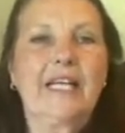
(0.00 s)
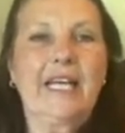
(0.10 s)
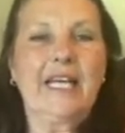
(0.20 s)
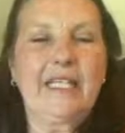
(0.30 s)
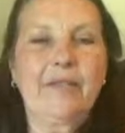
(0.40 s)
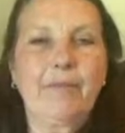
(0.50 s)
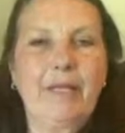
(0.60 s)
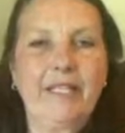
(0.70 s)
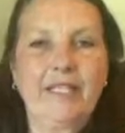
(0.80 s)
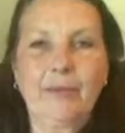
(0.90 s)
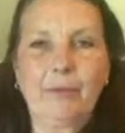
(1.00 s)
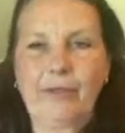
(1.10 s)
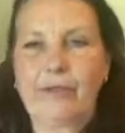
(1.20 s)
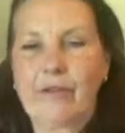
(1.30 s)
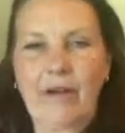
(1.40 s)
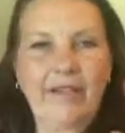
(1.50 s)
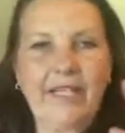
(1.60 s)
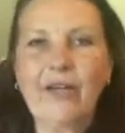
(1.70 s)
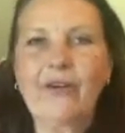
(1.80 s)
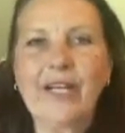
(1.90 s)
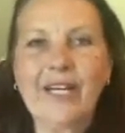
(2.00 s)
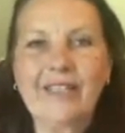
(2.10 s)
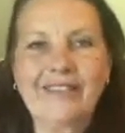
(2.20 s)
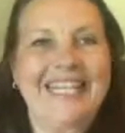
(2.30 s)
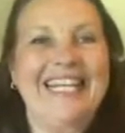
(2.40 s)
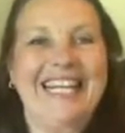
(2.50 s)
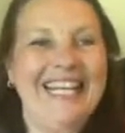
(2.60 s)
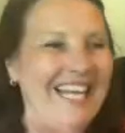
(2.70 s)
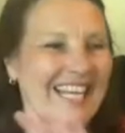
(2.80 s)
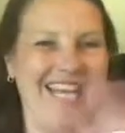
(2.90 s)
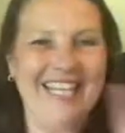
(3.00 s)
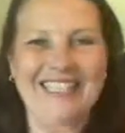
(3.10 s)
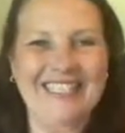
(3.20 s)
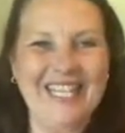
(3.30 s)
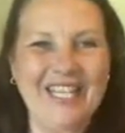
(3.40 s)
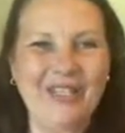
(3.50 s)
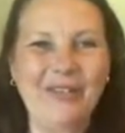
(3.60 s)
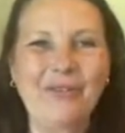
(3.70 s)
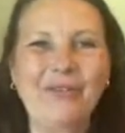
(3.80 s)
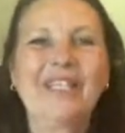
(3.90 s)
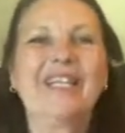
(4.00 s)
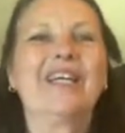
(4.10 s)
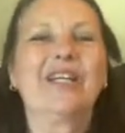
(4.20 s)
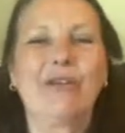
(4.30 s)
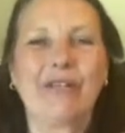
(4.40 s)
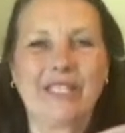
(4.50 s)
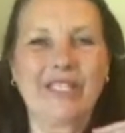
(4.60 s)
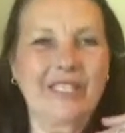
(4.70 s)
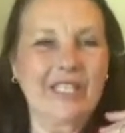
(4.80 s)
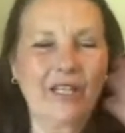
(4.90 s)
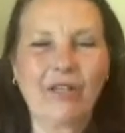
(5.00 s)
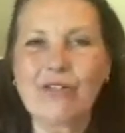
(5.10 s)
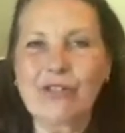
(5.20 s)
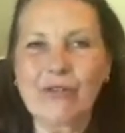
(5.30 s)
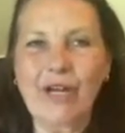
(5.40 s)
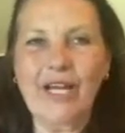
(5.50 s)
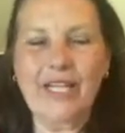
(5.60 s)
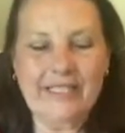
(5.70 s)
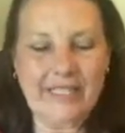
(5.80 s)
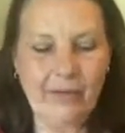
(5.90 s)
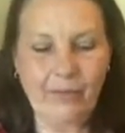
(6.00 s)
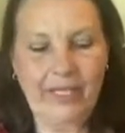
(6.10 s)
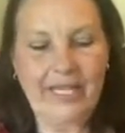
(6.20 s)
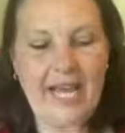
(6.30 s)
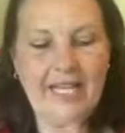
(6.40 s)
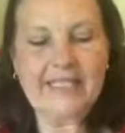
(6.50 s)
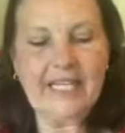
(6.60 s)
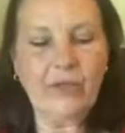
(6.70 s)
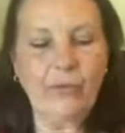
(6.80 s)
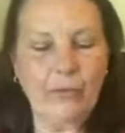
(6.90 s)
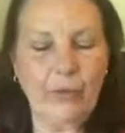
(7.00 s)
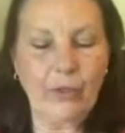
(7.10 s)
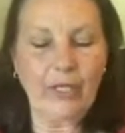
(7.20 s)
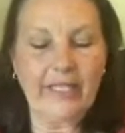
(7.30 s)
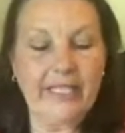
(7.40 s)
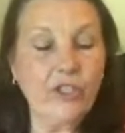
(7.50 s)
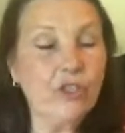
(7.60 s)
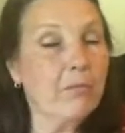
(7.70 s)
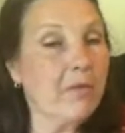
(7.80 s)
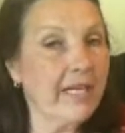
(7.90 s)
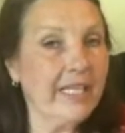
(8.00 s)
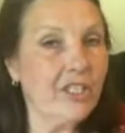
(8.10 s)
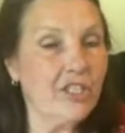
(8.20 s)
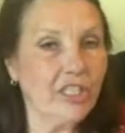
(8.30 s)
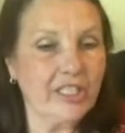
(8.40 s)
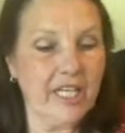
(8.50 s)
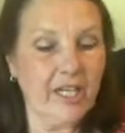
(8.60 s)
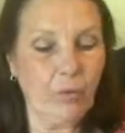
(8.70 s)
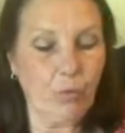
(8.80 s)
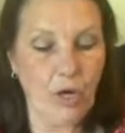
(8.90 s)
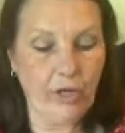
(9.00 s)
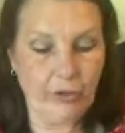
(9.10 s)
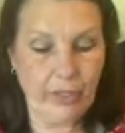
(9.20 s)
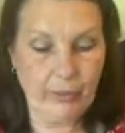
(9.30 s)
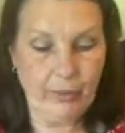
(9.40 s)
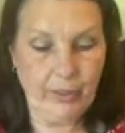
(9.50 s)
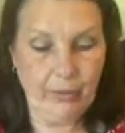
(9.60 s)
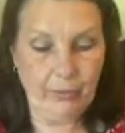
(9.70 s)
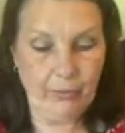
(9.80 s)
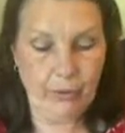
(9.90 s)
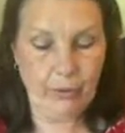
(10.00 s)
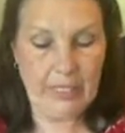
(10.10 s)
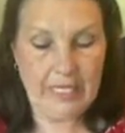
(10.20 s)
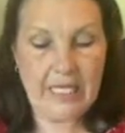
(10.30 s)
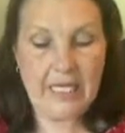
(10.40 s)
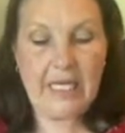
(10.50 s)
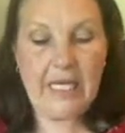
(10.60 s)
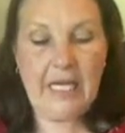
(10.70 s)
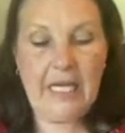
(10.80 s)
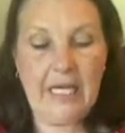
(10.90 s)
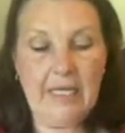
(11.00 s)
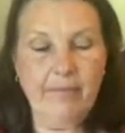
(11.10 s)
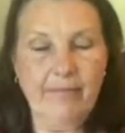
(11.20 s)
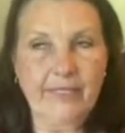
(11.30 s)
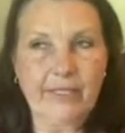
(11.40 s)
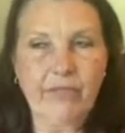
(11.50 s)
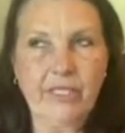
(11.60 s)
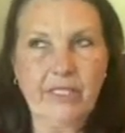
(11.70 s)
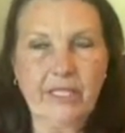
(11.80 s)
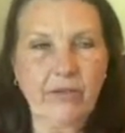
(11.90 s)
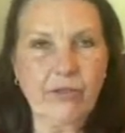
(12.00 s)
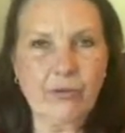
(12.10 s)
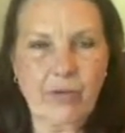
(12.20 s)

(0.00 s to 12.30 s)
And because we're on the internet and I can't see you, you can just close your eyes and relax. And you're going to let your mind just kind of wander as we go through. So just close your